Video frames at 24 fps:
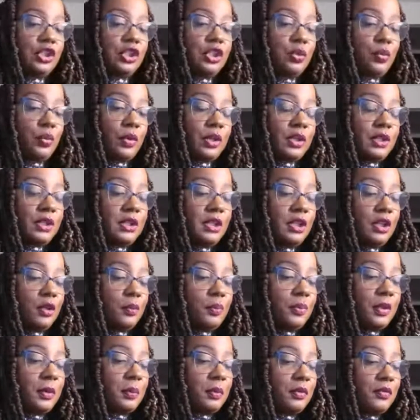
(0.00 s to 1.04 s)
She worked to
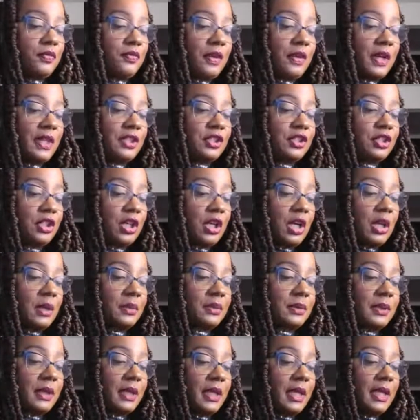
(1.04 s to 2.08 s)
help people find
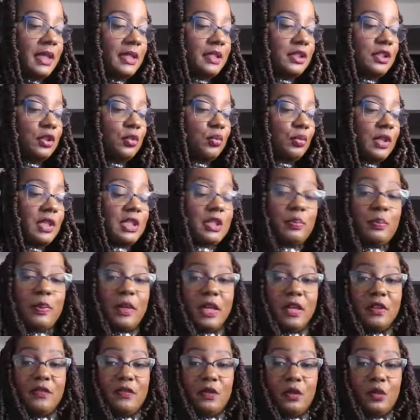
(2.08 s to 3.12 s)
jobs and to raise
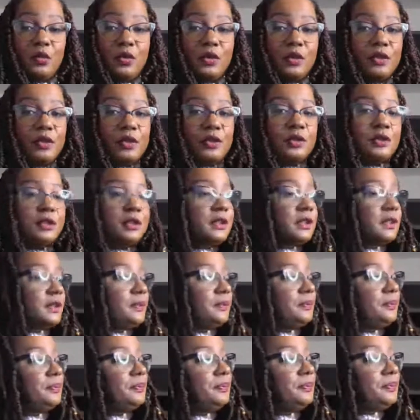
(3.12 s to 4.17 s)
pay for
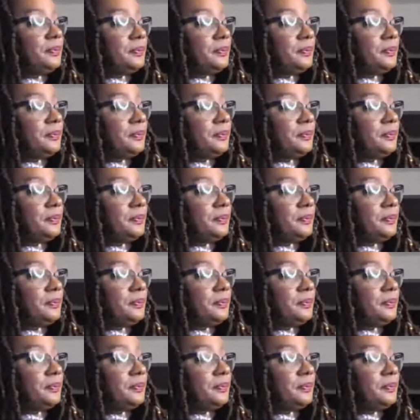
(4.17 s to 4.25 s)
workers,